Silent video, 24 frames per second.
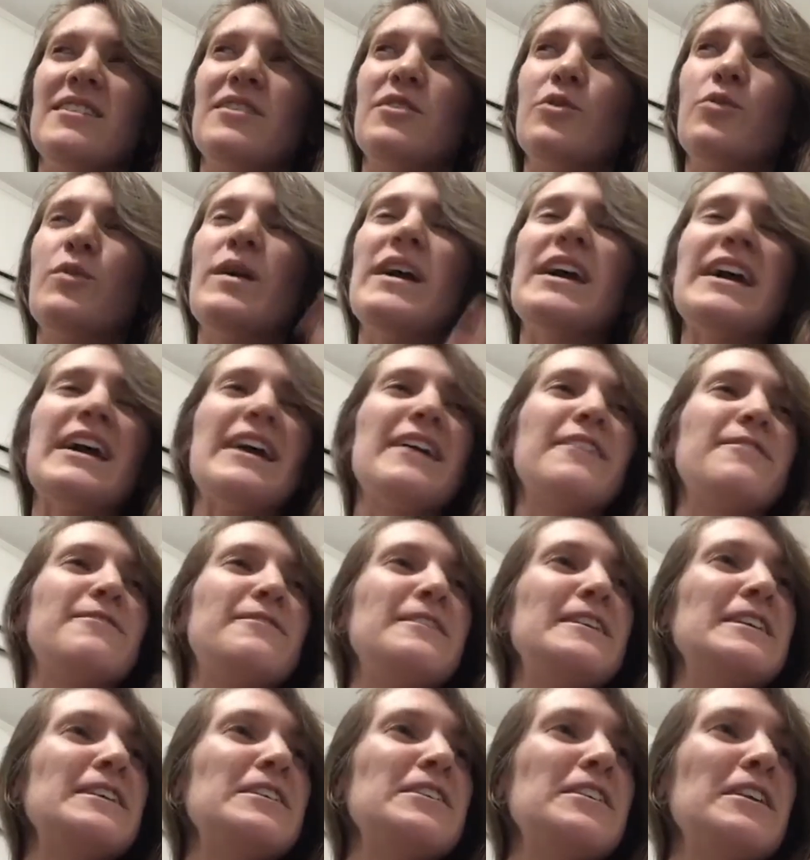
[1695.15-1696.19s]
the way I
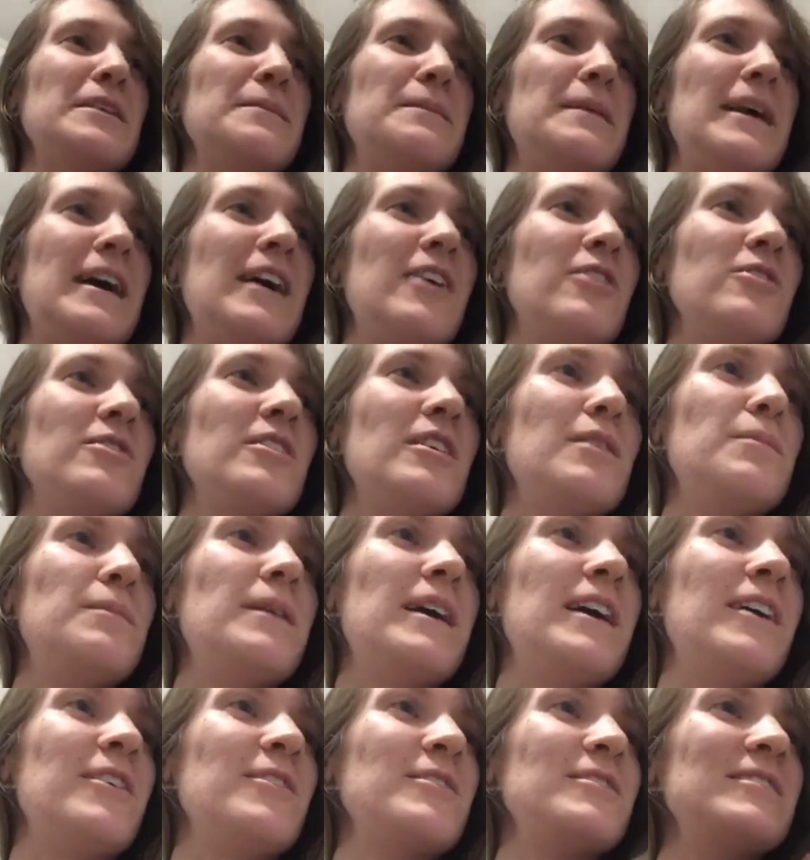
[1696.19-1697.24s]
feel about,
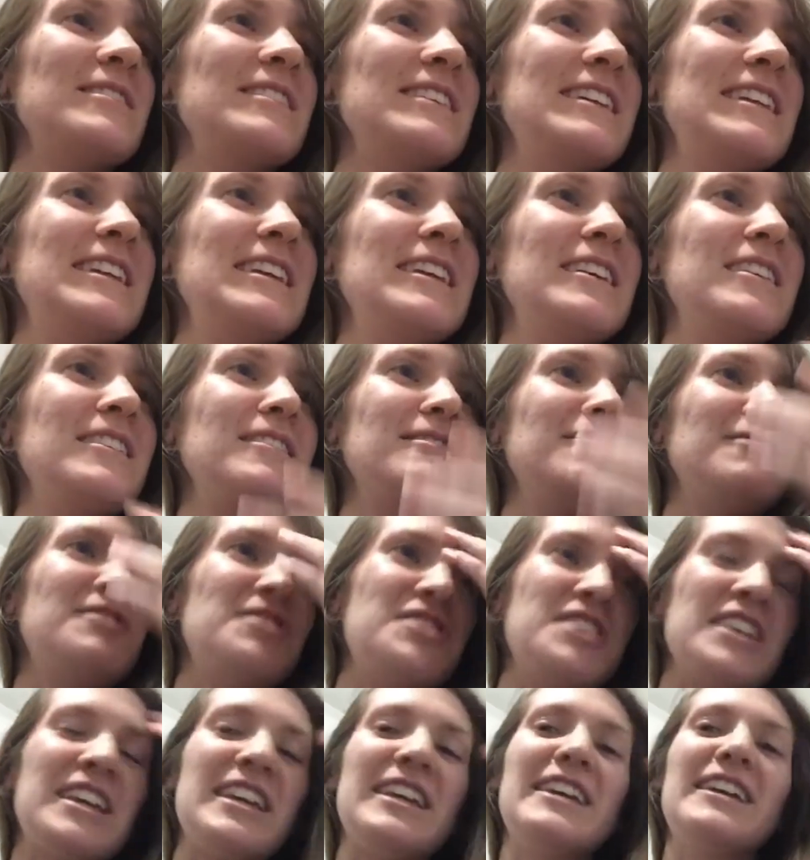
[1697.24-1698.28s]
about eating
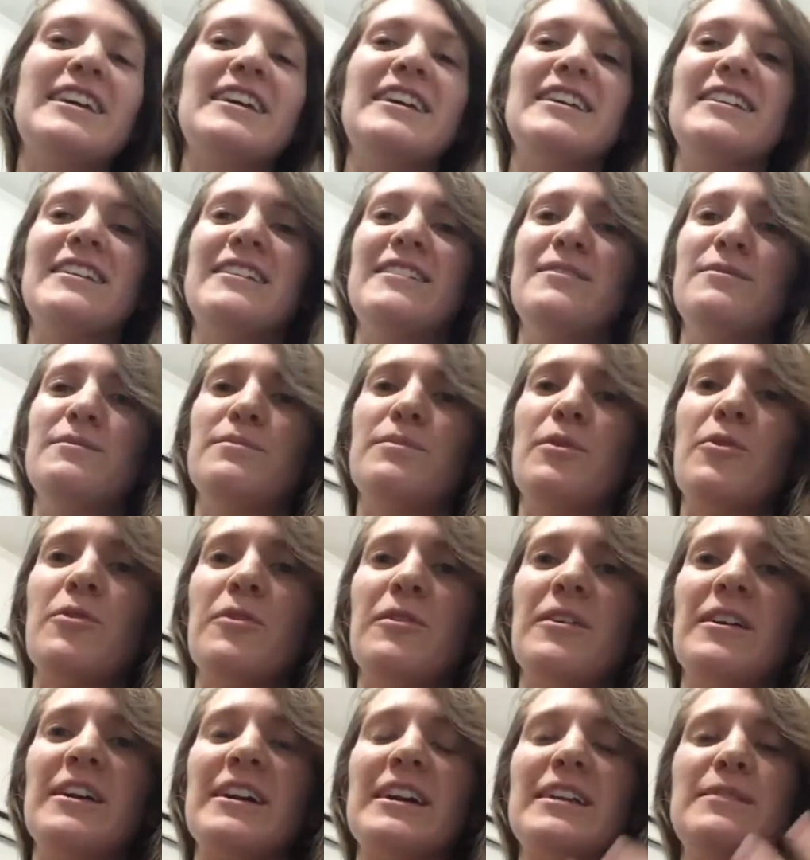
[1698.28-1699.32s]
chicken and
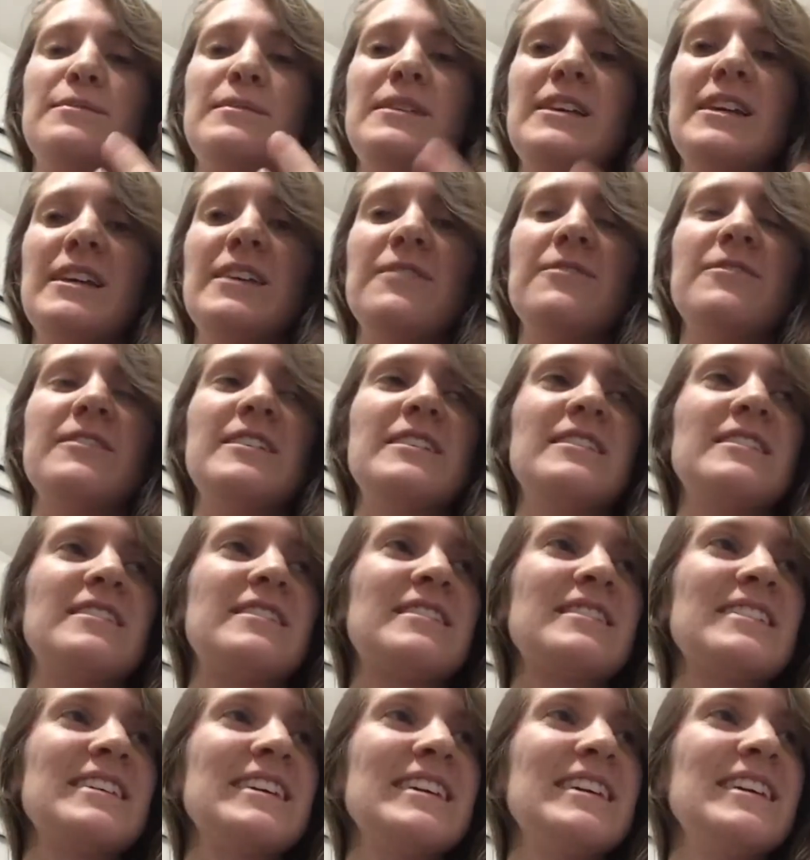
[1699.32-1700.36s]
pork and beef
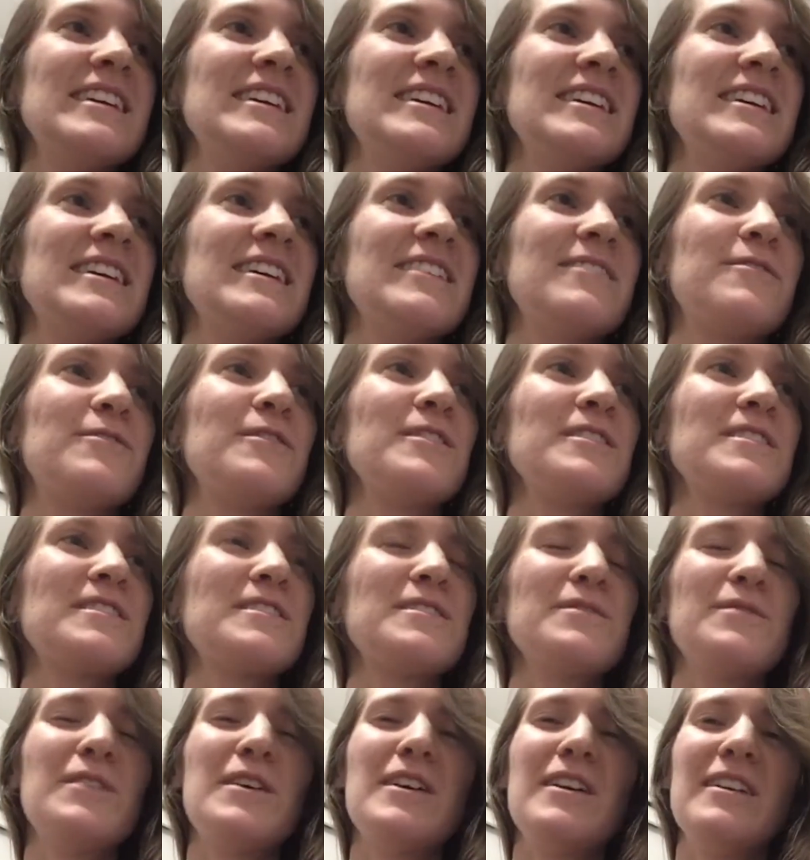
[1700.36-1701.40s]
is, first
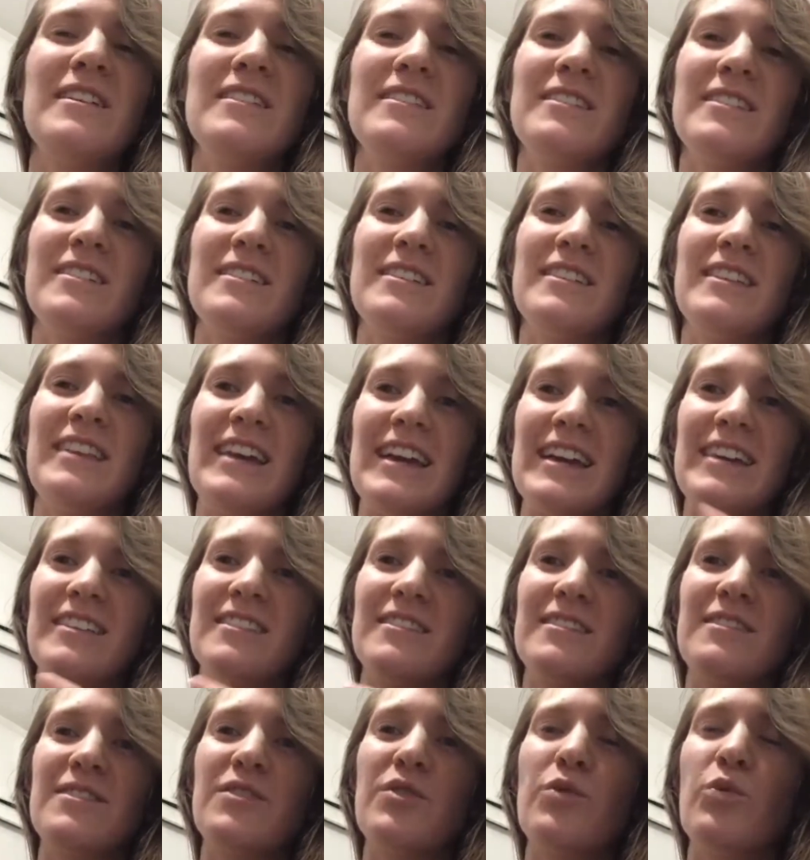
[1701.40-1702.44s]
of all,
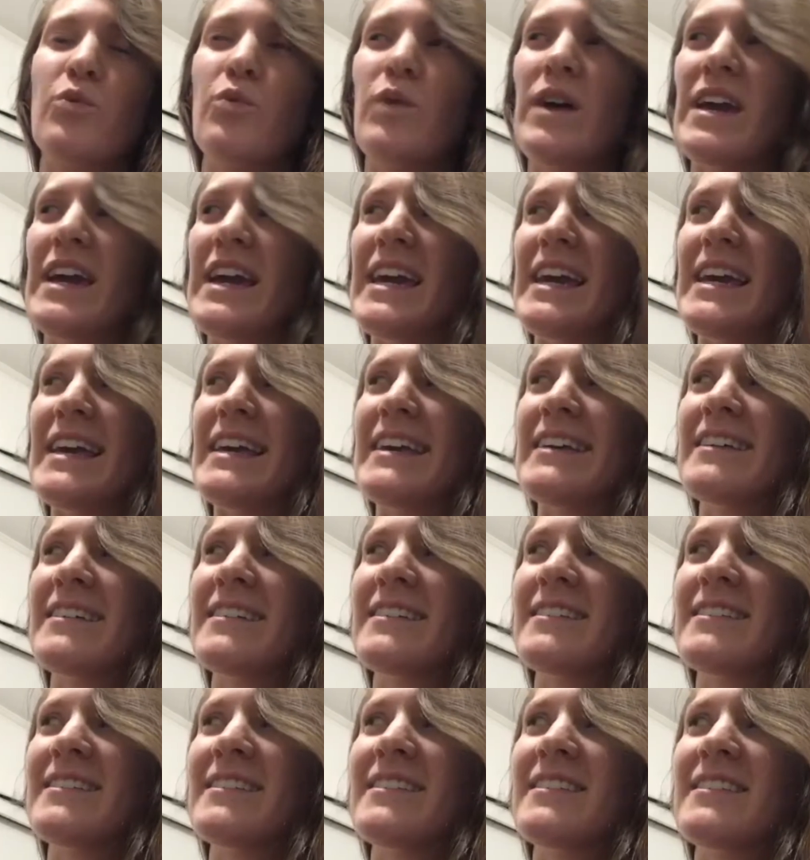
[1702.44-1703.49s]
like, the
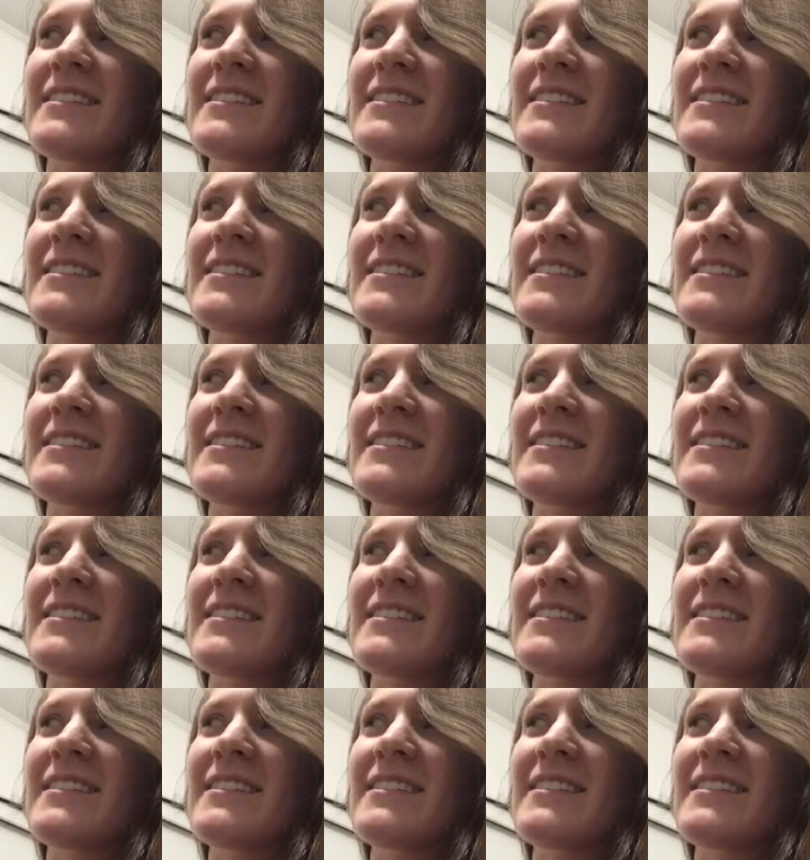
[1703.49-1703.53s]
way,